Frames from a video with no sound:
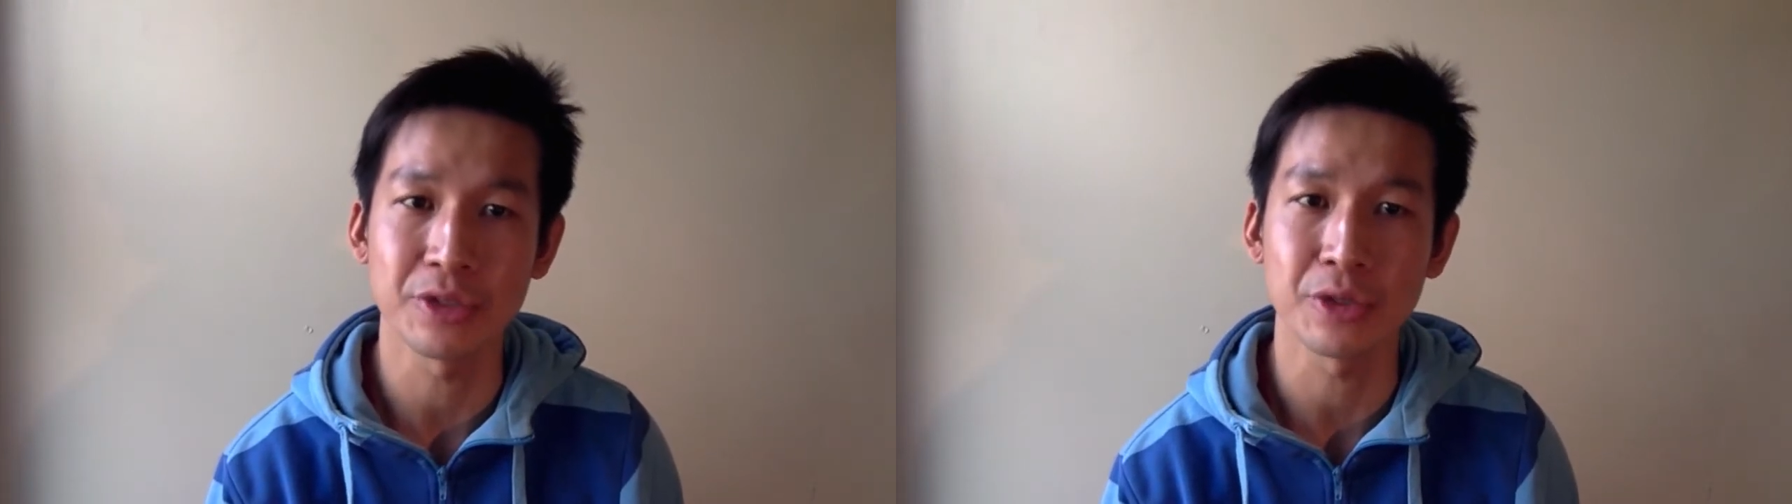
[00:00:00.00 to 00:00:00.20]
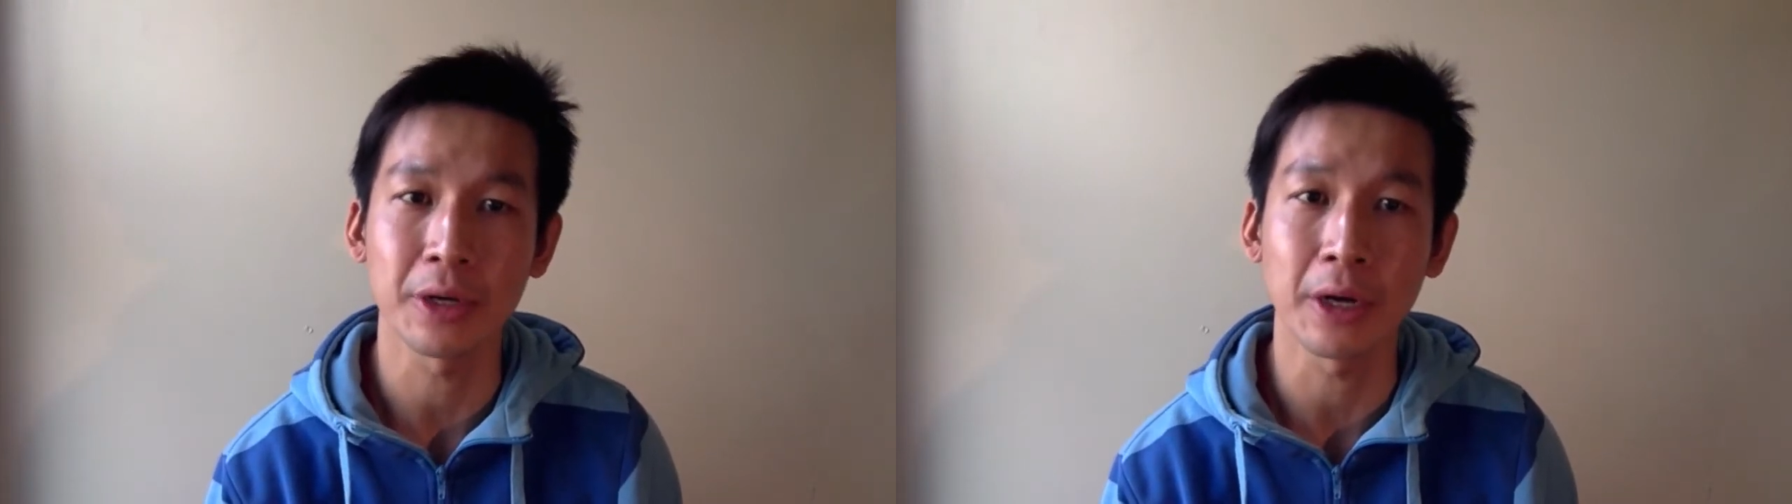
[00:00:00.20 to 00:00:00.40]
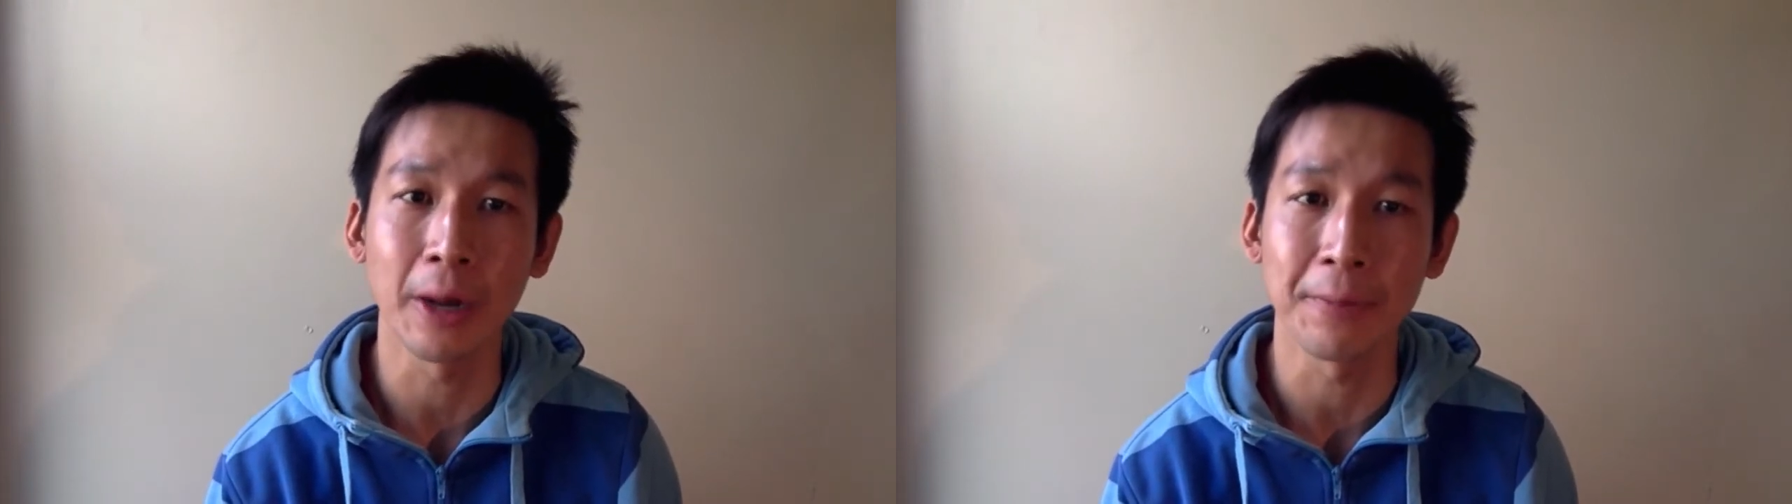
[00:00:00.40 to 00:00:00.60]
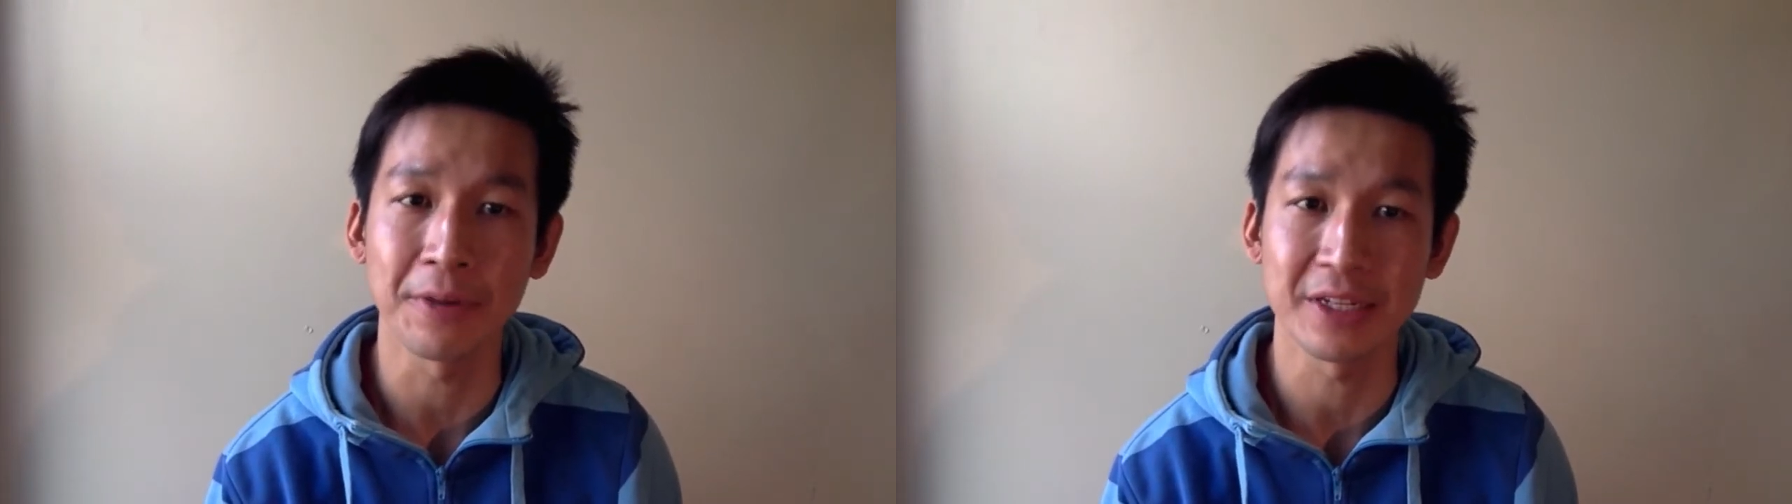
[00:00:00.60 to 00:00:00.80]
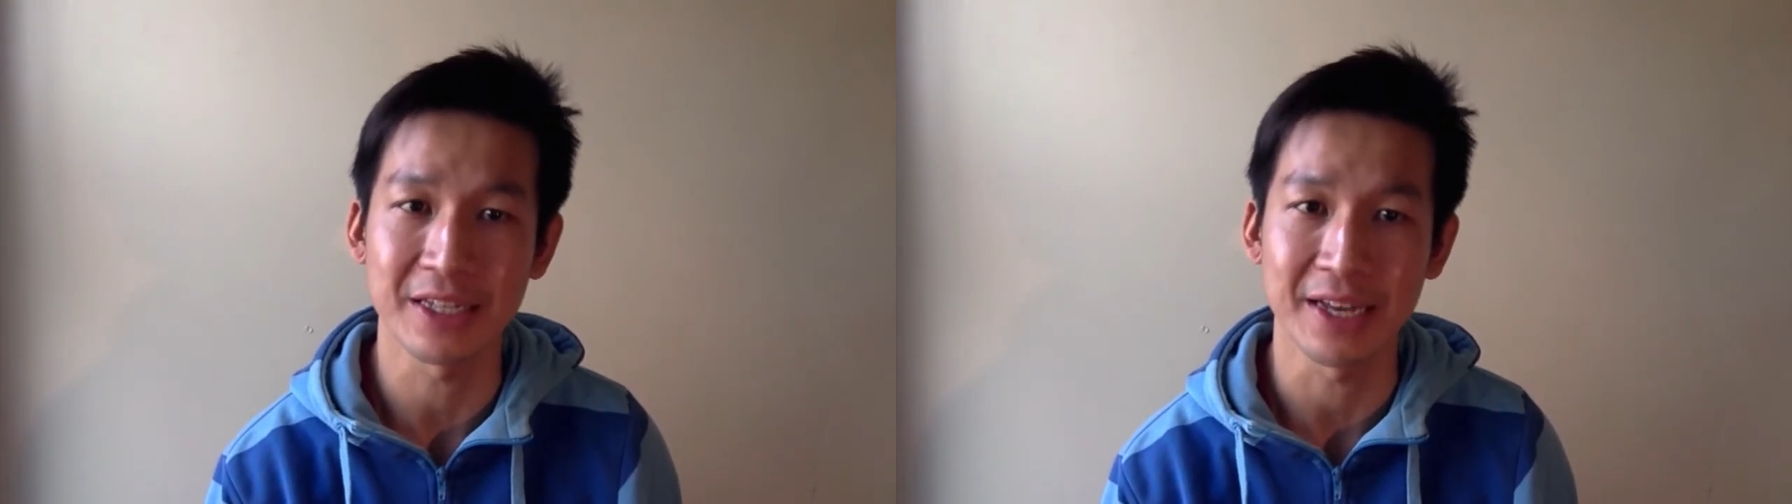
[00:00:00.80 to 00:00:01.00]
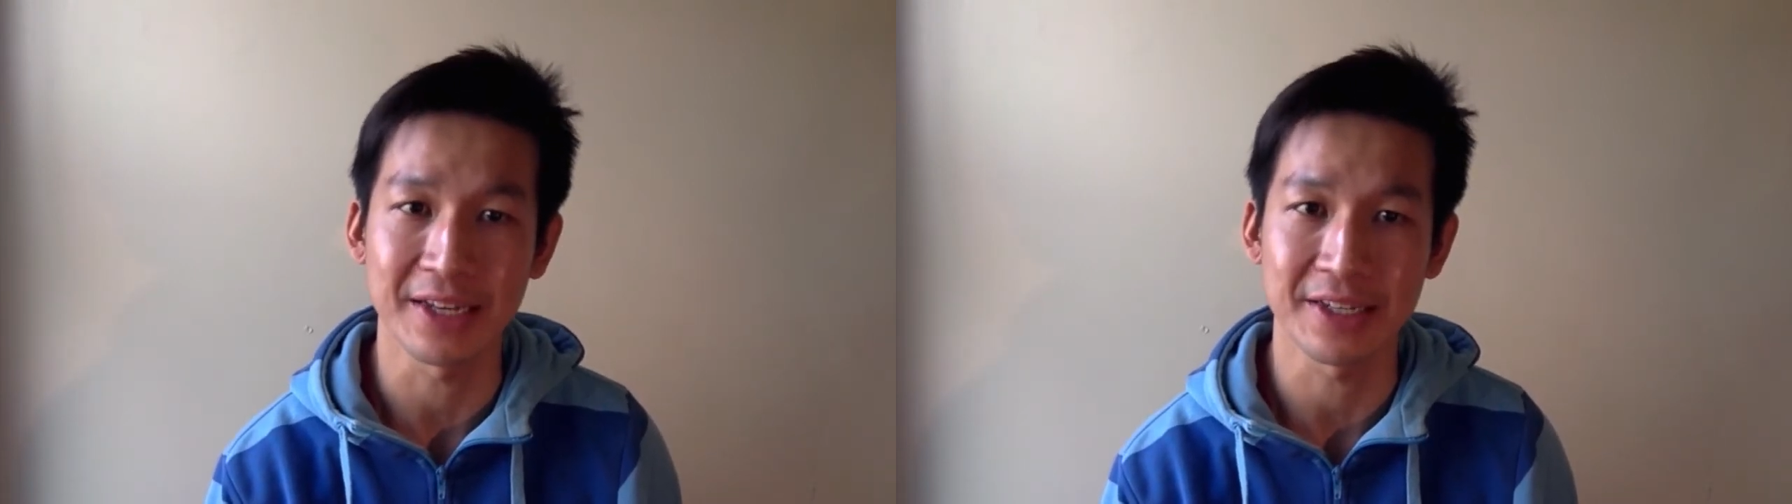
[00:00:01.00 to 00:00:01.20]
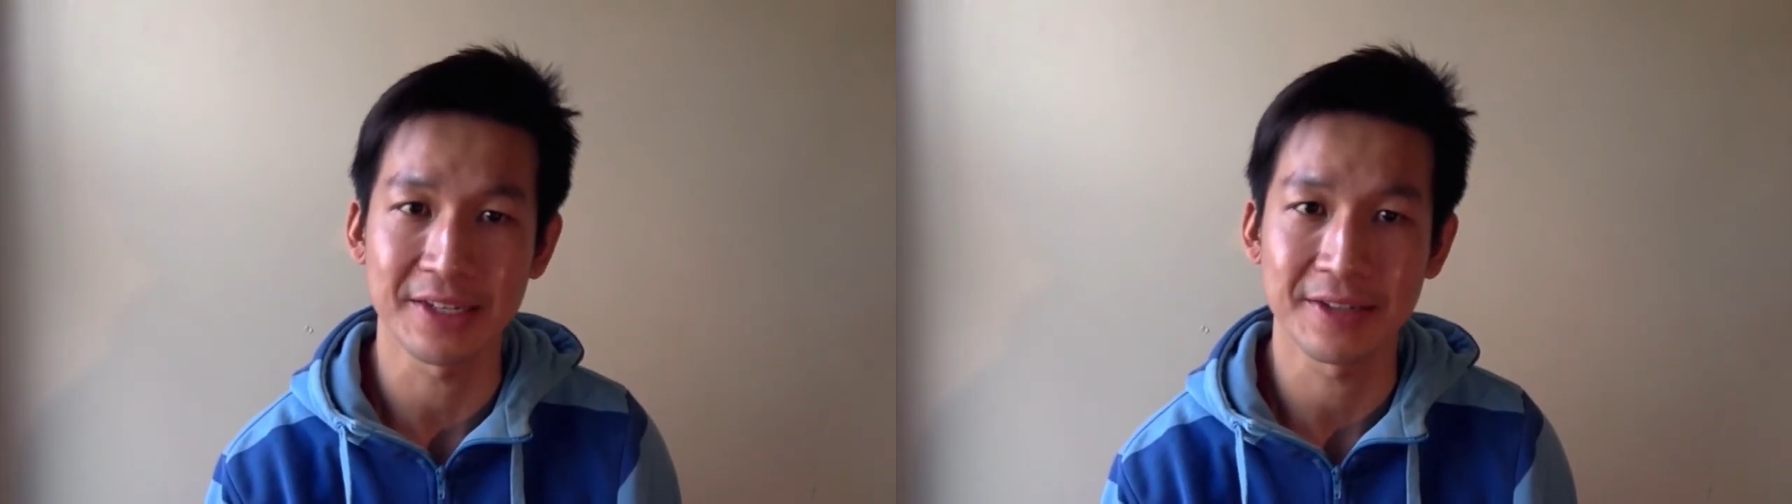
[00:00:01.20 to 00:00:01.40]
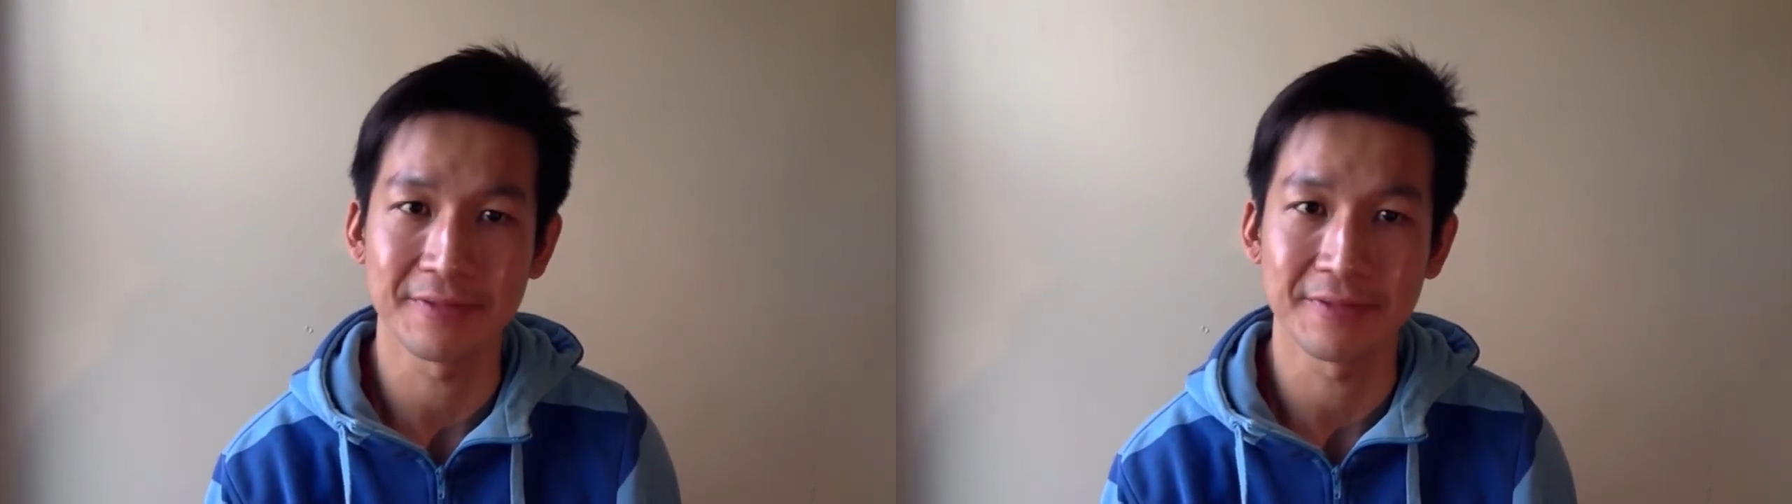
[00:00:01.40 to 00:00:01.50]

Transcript: to computer science.